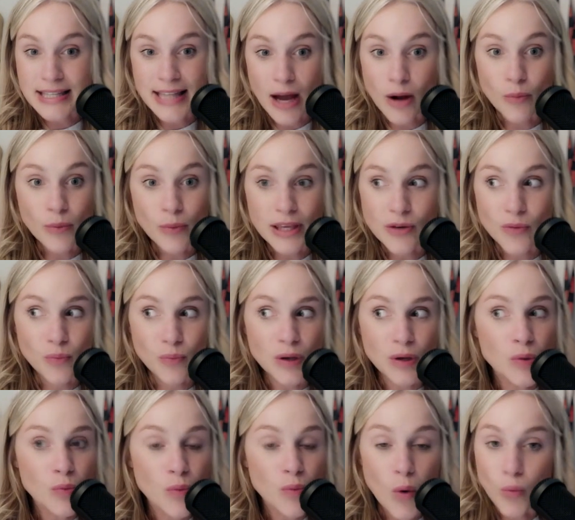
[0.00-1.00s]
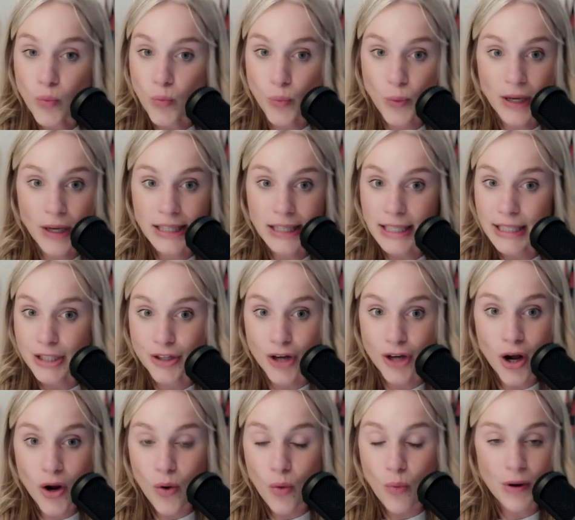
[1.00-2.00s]
in that week, we won't really
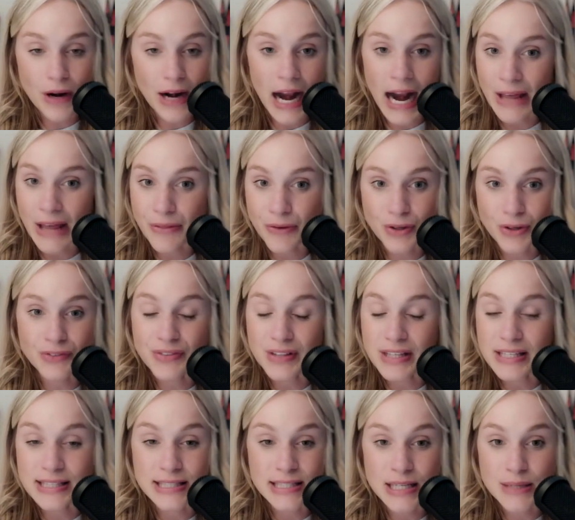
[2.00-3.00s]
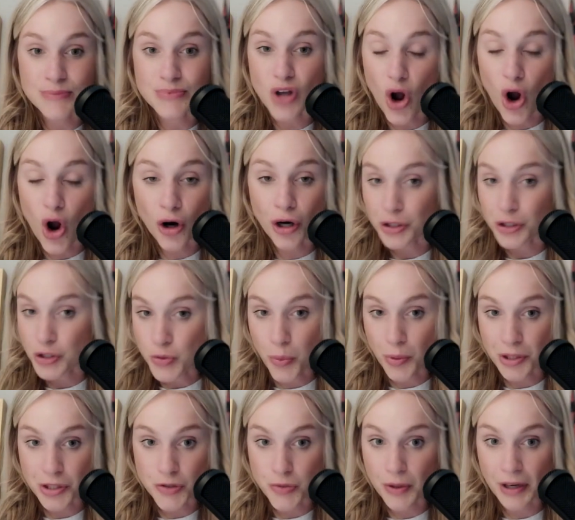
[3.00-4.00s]
know what either of these teams are in
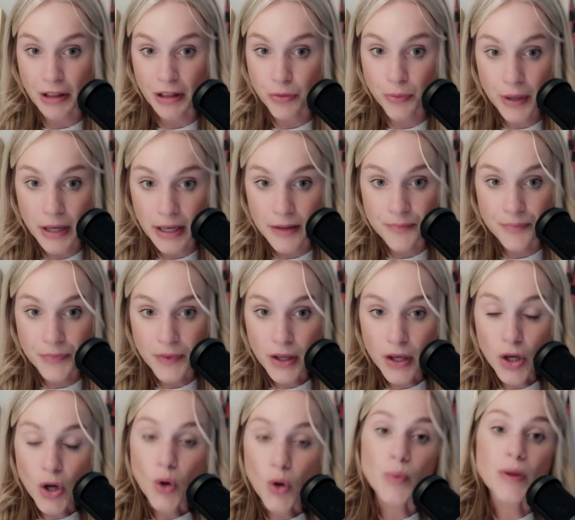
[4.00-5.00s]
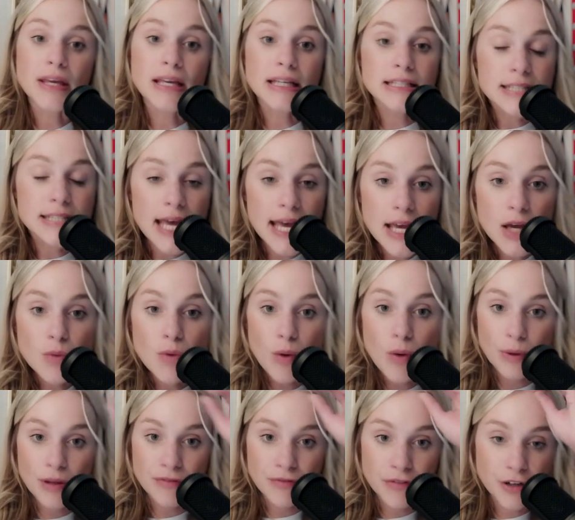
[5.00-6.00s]
2023. We can take
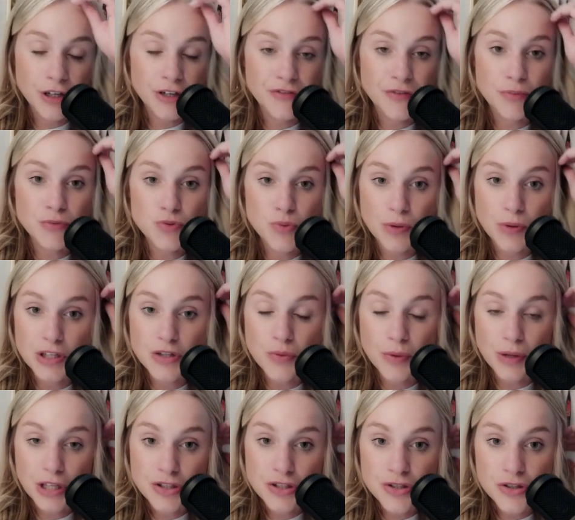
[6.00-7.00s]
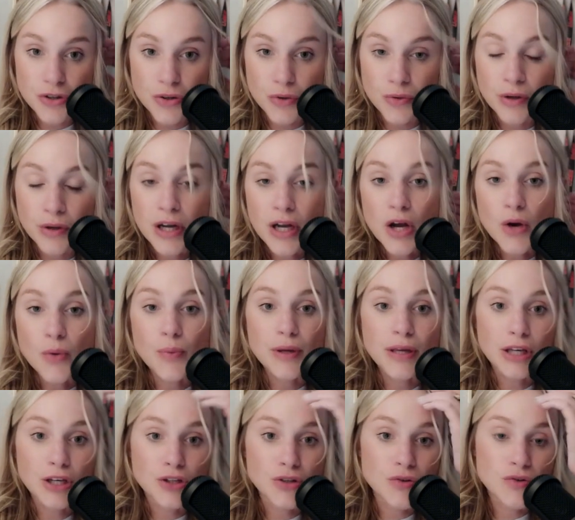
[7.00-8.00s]
what we've learned from 2022, we
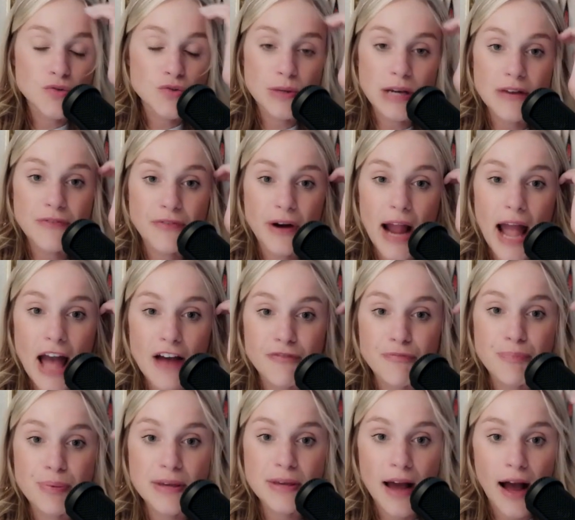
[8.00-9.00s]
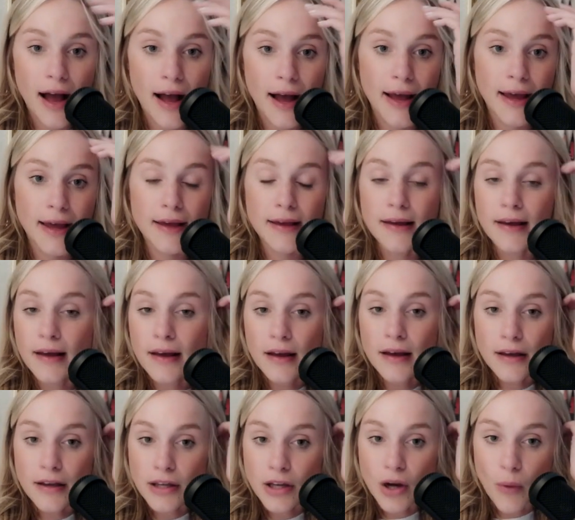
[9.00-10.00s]
can use whatever FPI
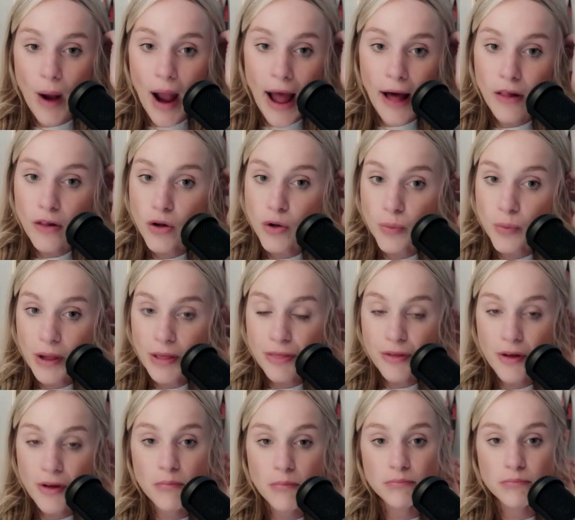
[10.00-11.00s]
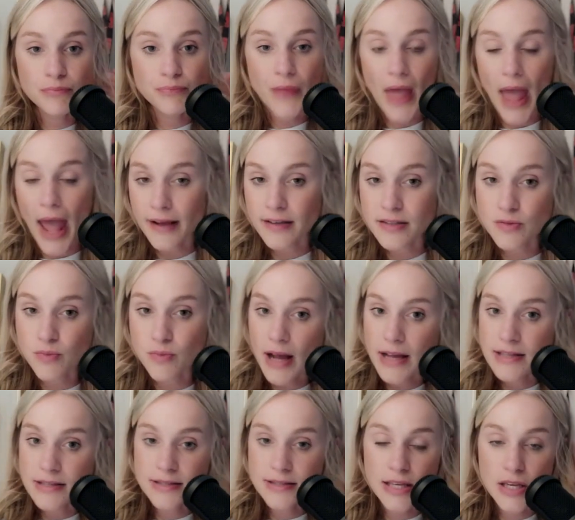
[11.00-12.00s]
you know, algorithm
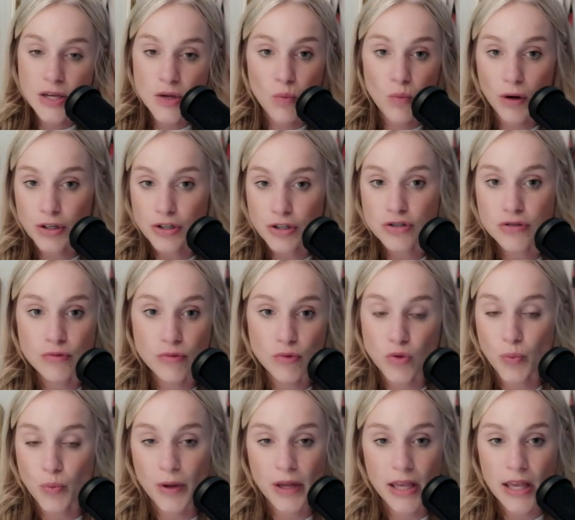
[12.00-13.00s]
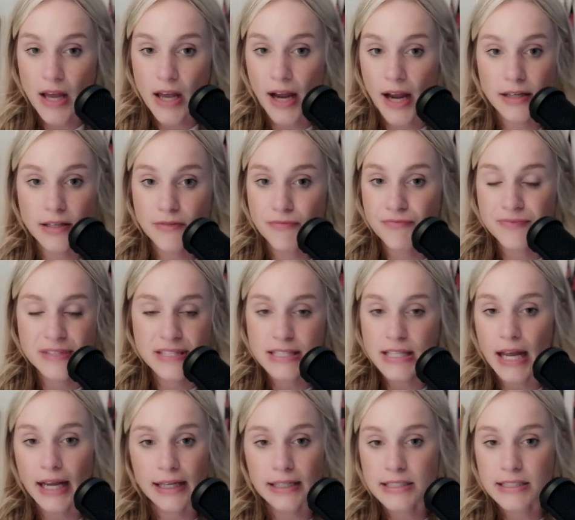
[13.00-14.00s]
XYZ123 kind of
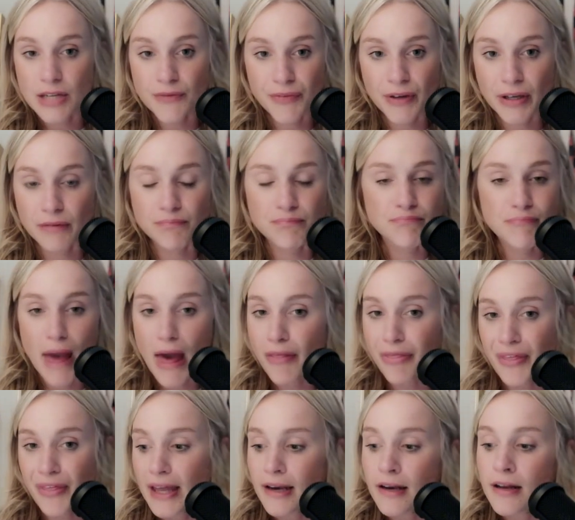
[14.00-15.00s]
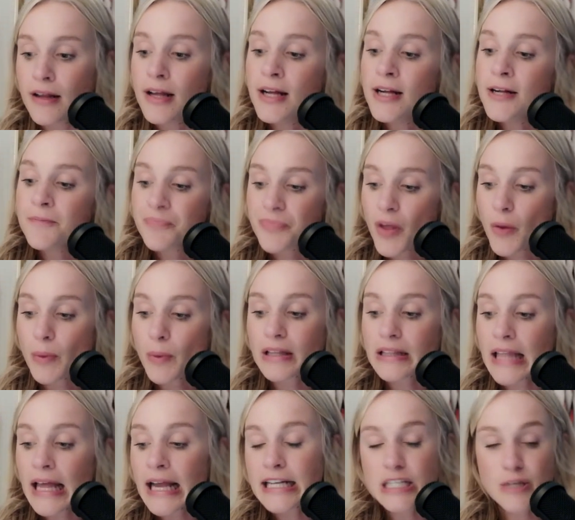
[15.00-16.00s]
scientific method that we
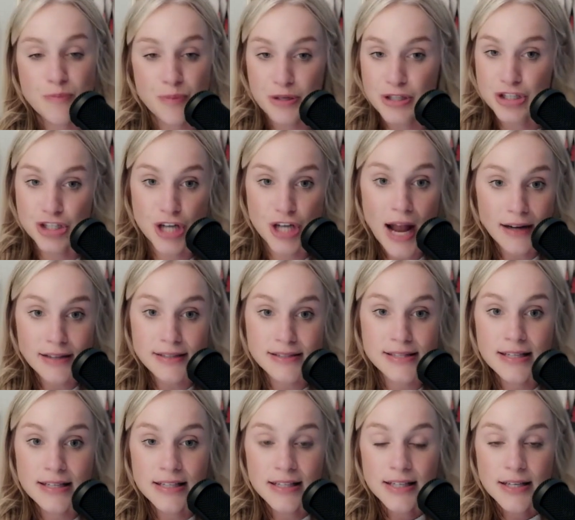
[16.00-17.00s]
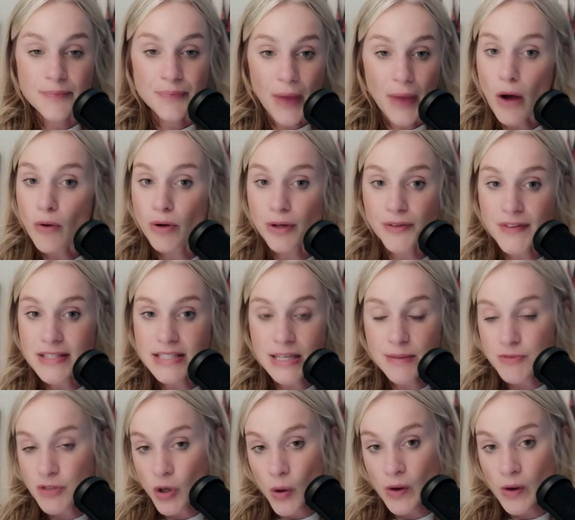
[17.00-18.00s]
like to project how good these
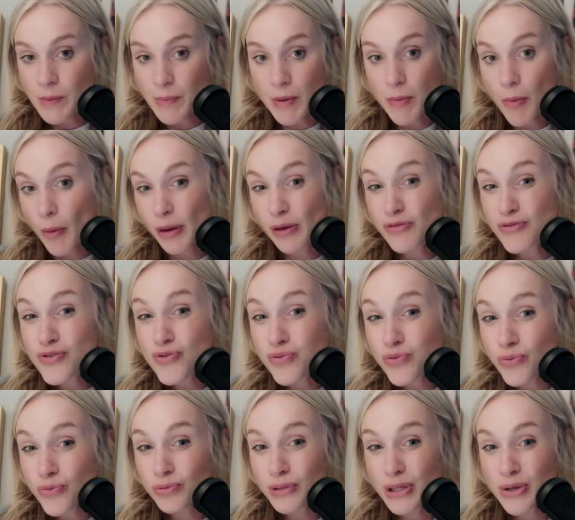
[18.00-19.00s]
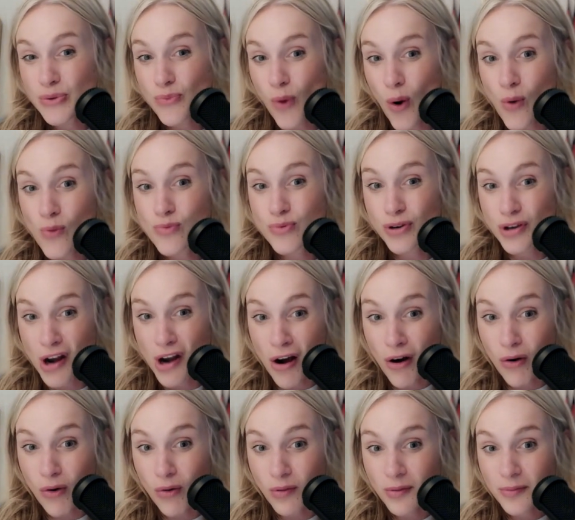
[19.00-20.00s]
teams are going to be, but we truly won't
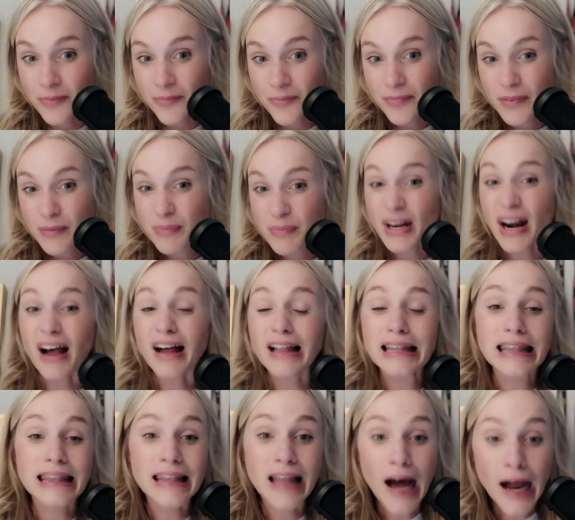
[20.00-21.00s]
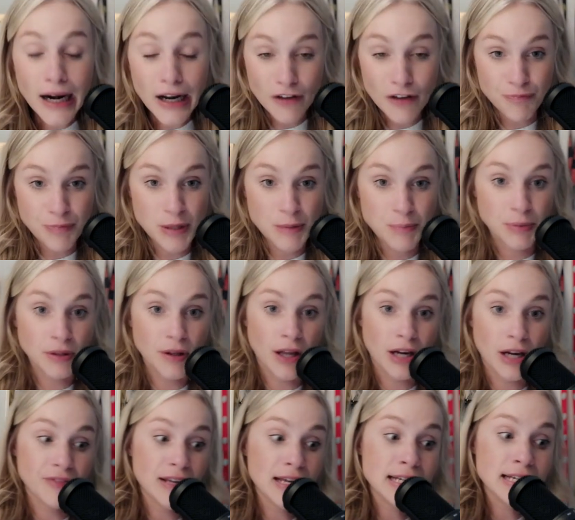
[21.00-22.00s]
know. But a lot of people, a
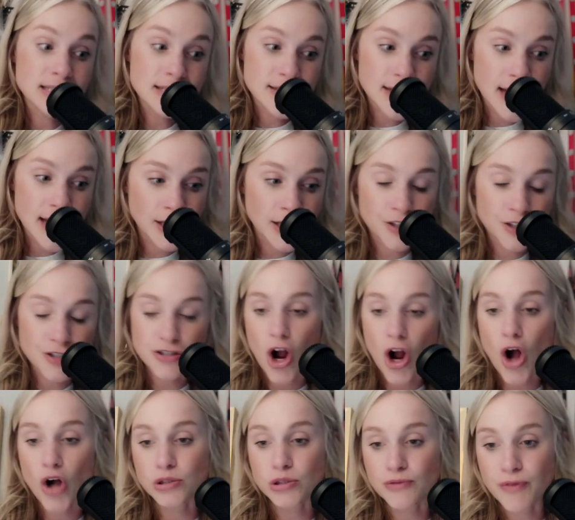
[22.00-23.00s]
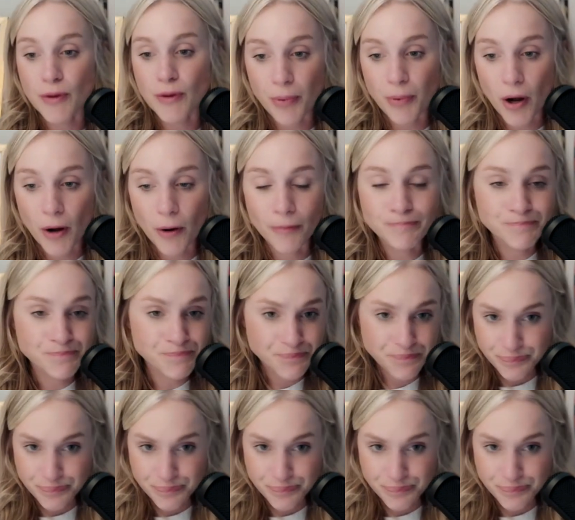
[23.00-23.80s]
lot of insiders, college football